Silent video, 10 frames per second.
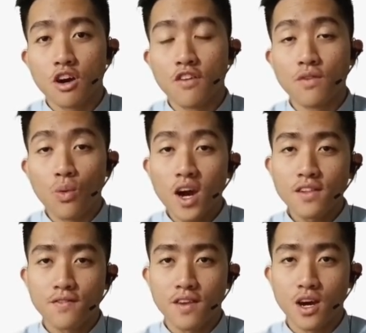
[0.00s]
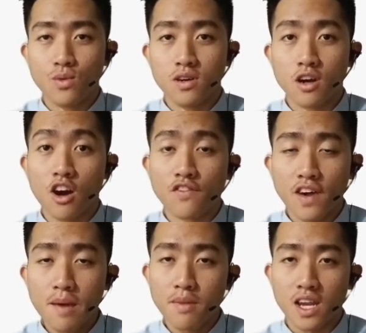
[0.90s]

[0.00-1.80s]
of white flower of M.